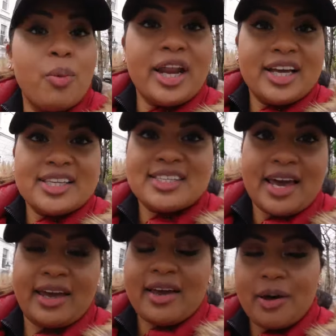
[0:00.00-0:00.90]
what I can
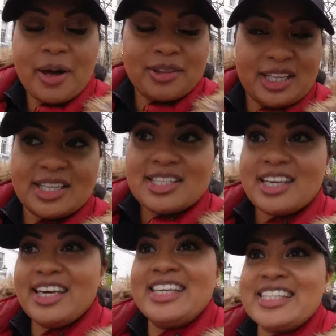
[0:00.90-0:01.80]
say about this
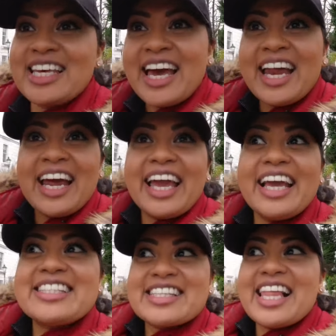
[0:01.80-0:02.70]
is
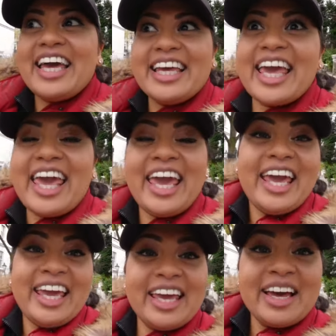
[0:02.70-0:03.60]
it's like
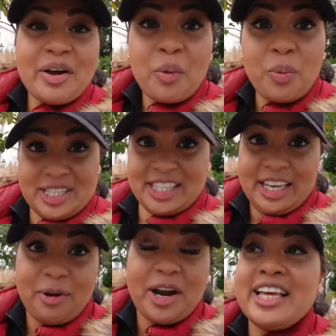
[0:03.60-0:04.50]
a
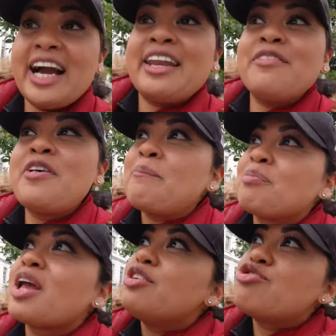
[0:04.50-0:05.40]
whiskey or any kind of
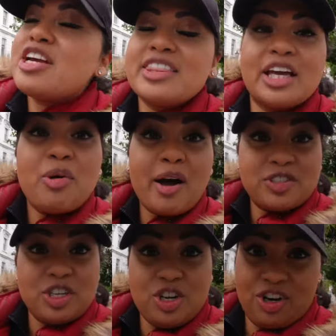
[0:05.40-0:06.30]
drink that you
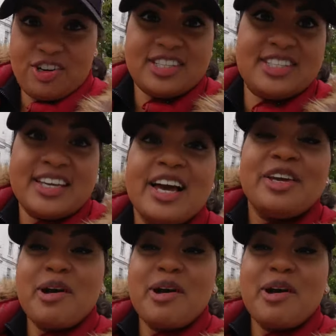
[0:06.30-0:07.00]
have to nurse.